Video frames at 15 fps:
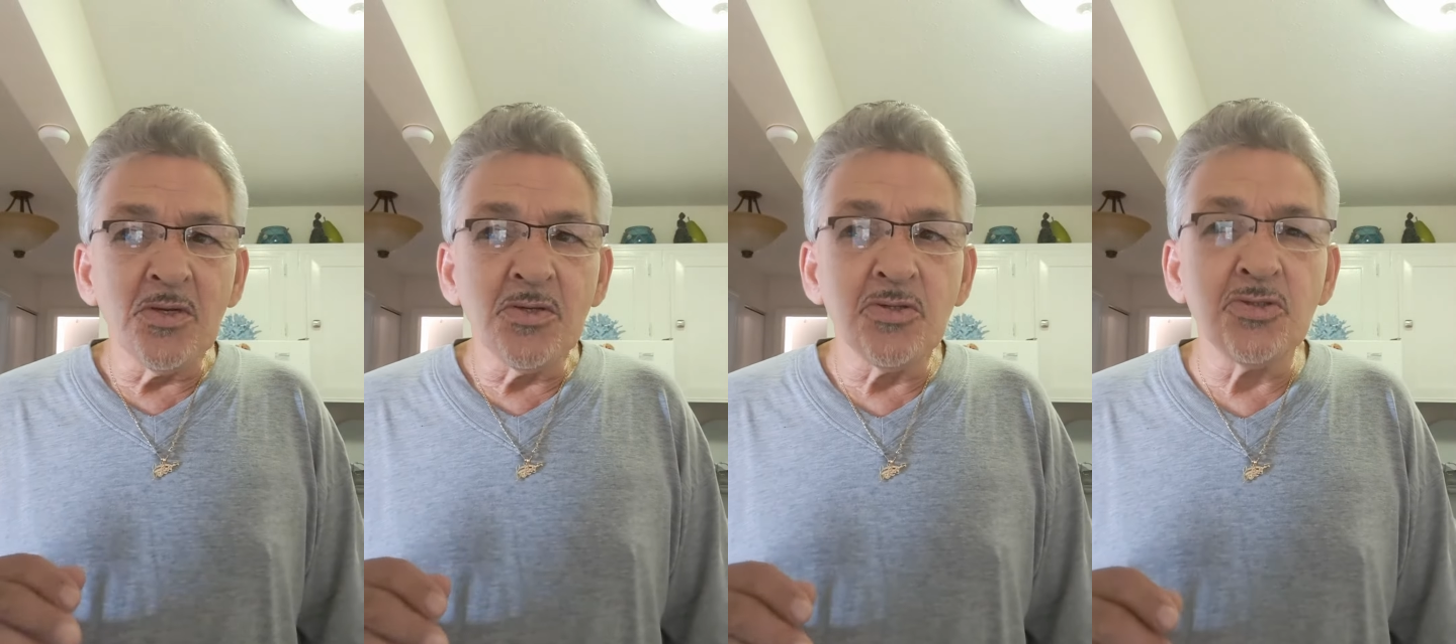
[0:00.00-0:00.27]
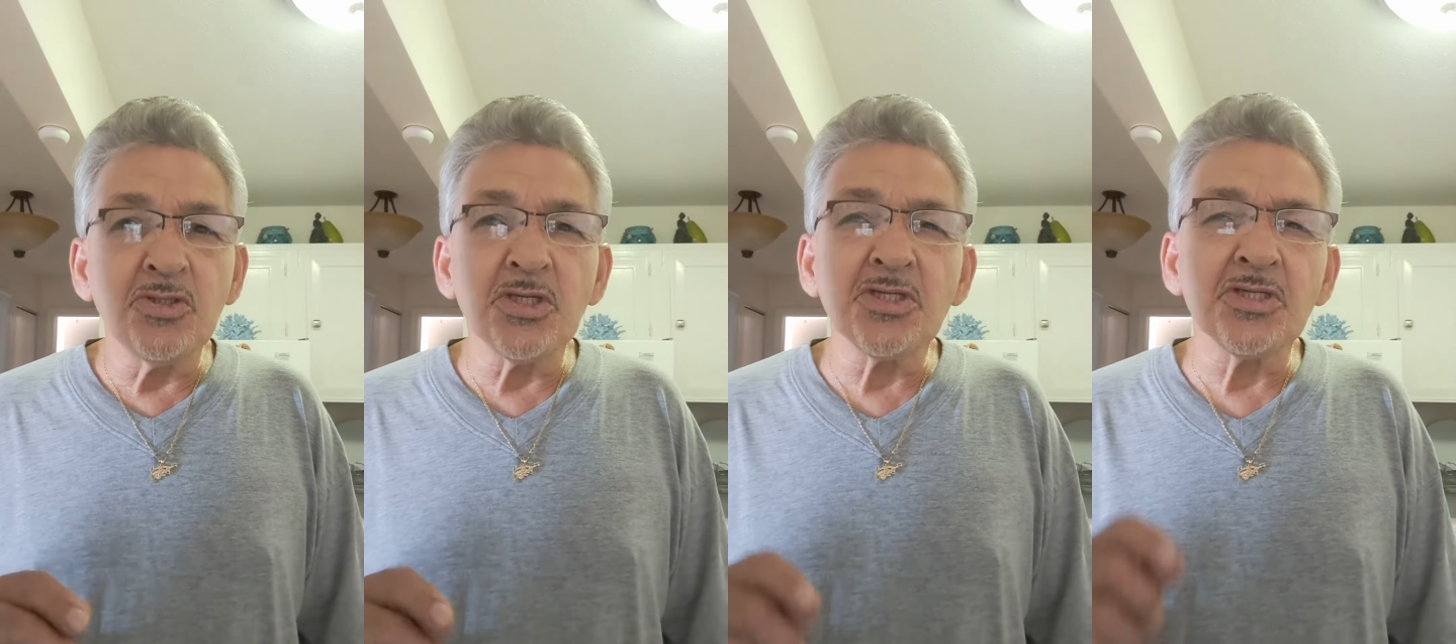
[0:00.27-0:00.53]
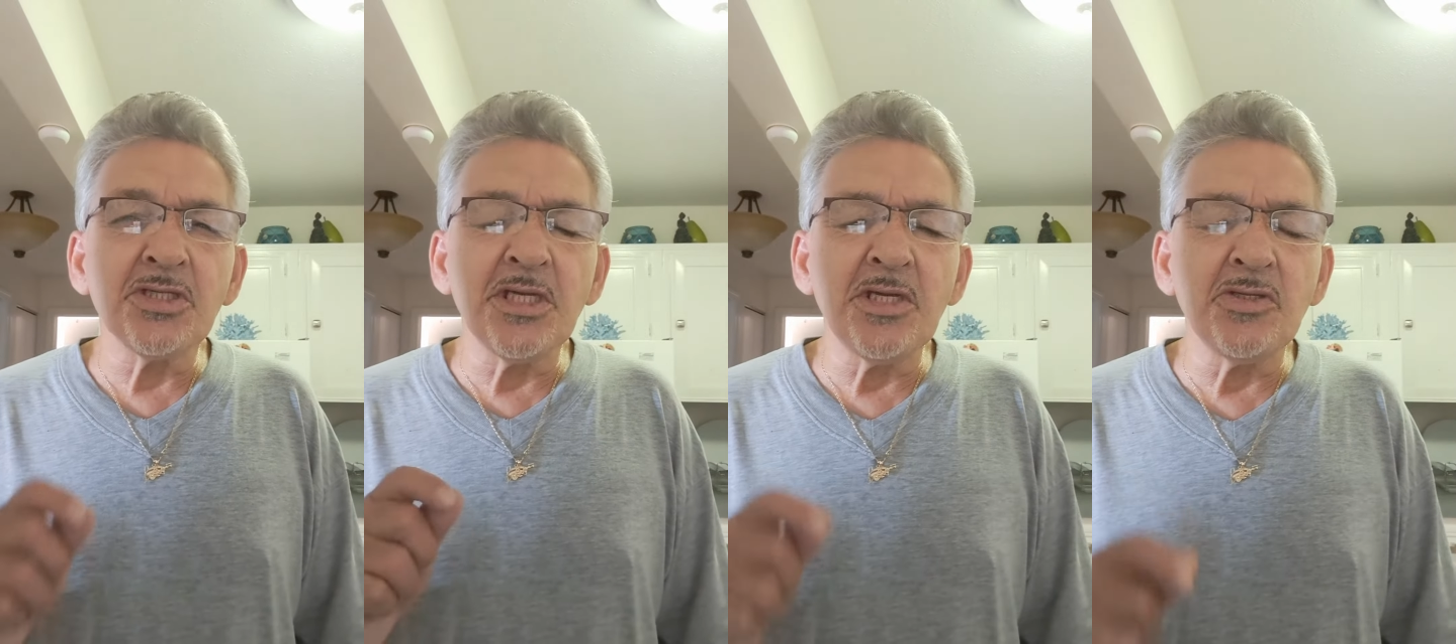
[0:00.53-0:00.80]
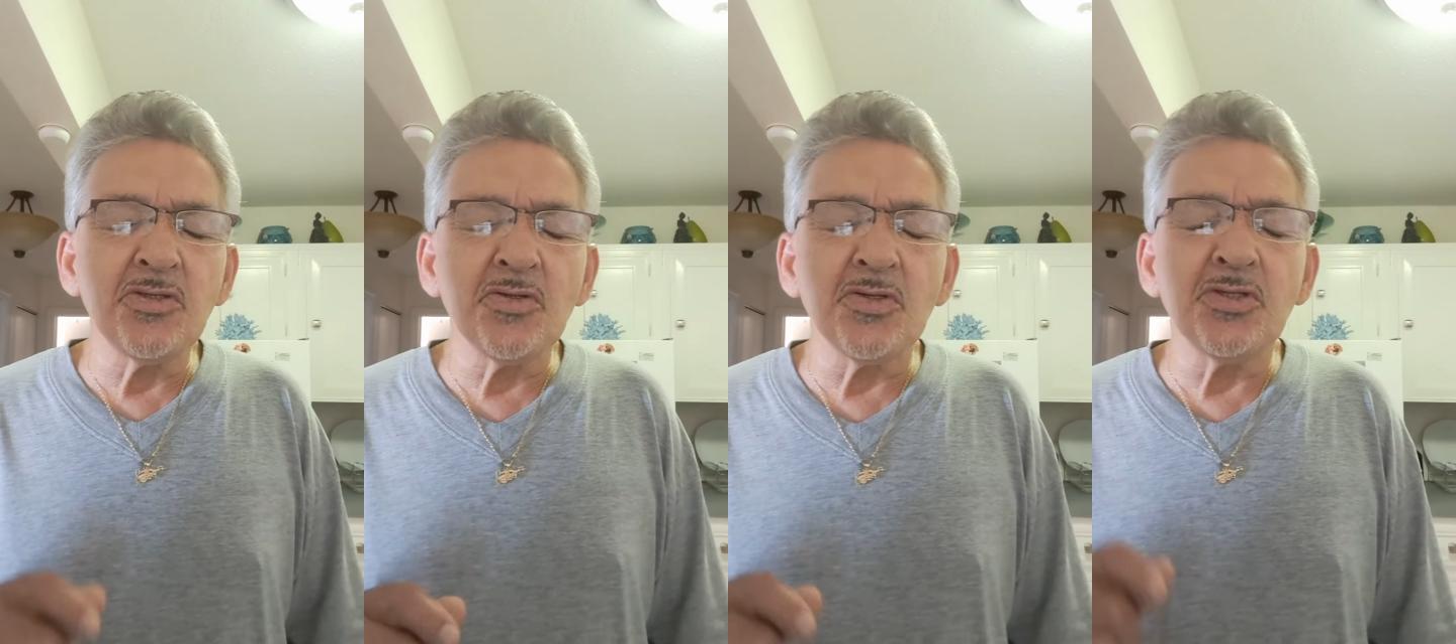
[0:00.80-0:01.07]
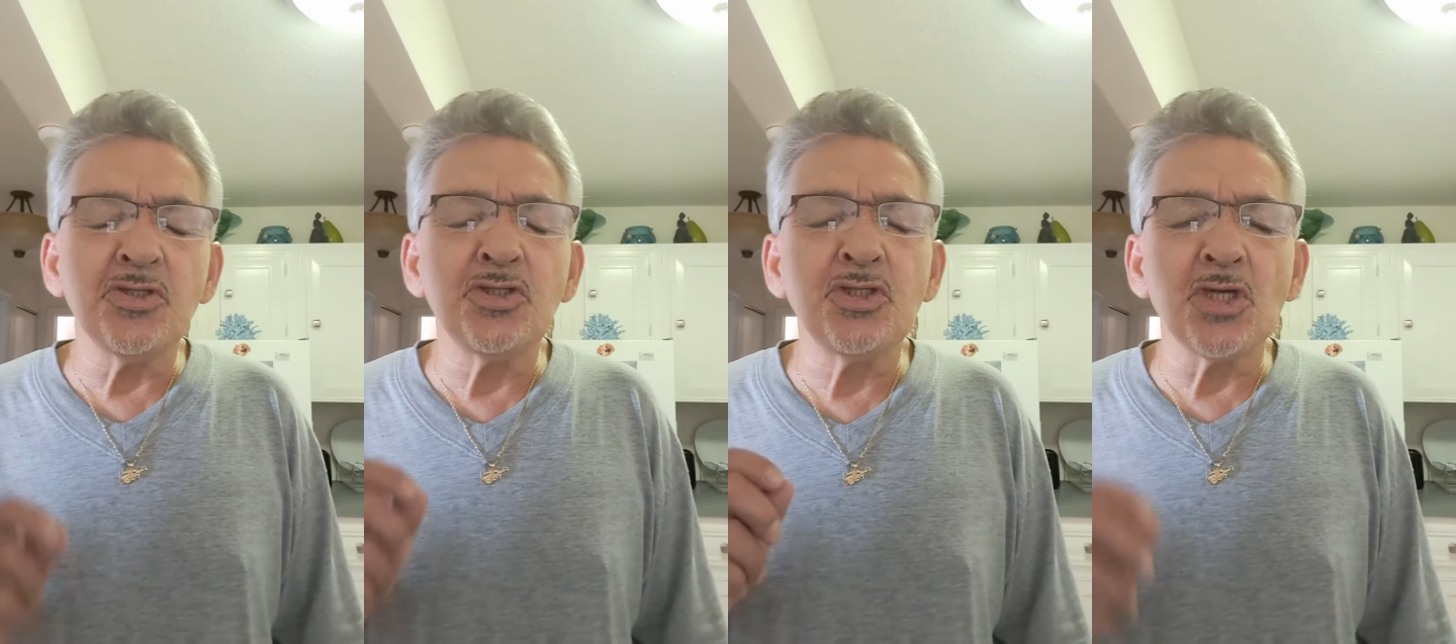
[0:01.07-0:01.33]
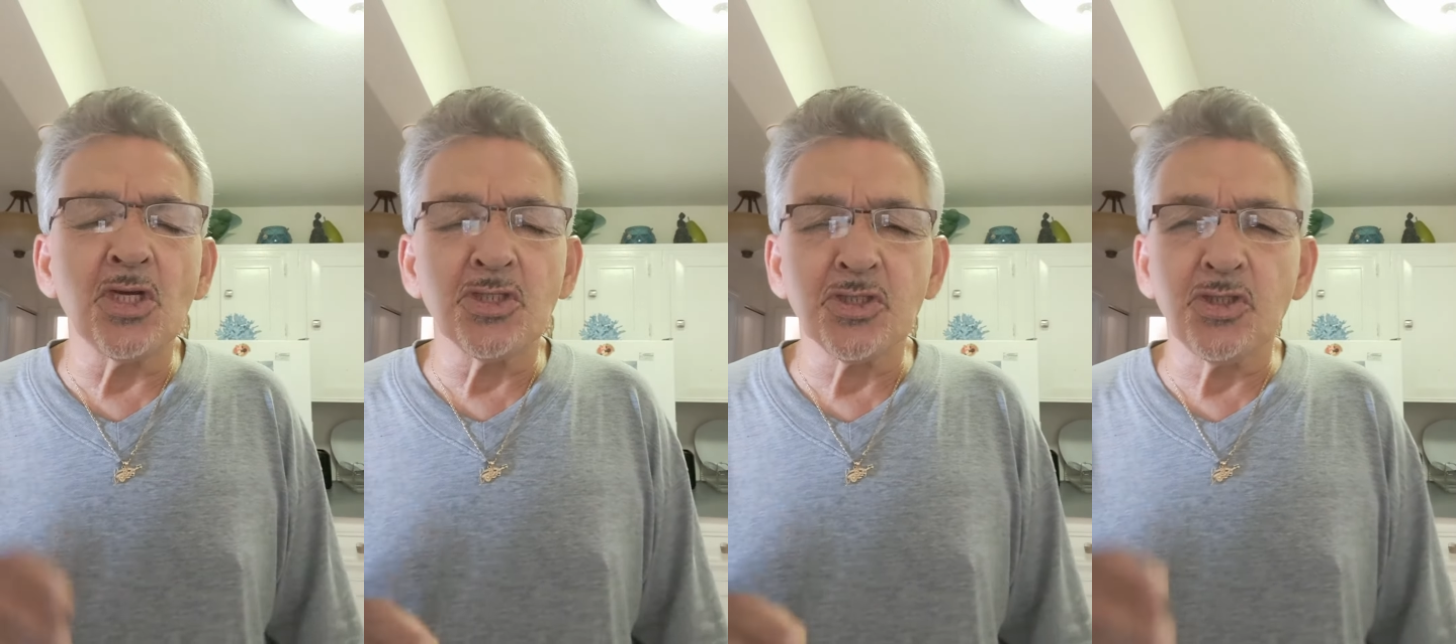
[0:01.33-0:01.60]
You just need to
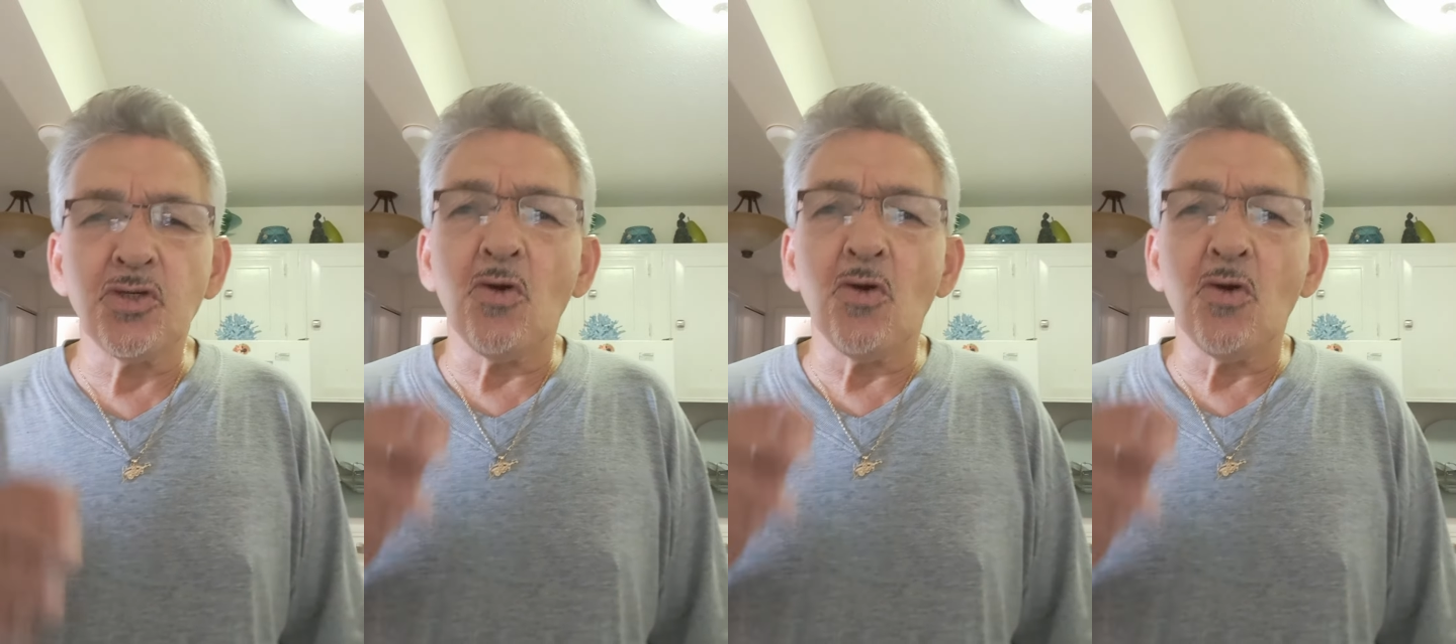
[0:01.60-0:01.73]
adjust